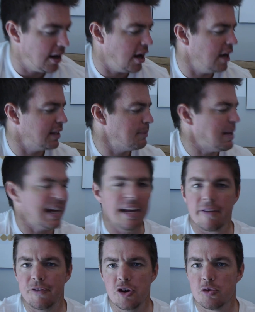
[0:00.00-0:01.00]
lot of times I get
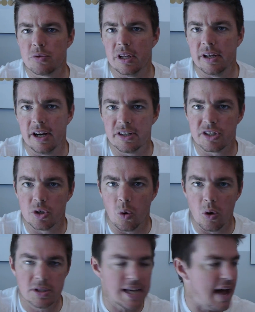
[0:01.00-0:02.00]
confused with the lyrics and
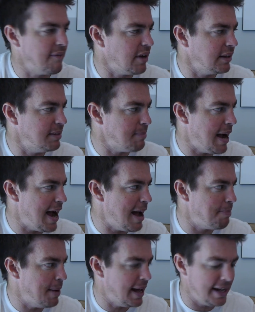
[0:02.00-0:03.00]
chords. I've got them my
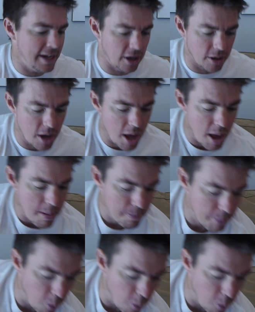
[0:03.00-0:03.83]
iPad here. But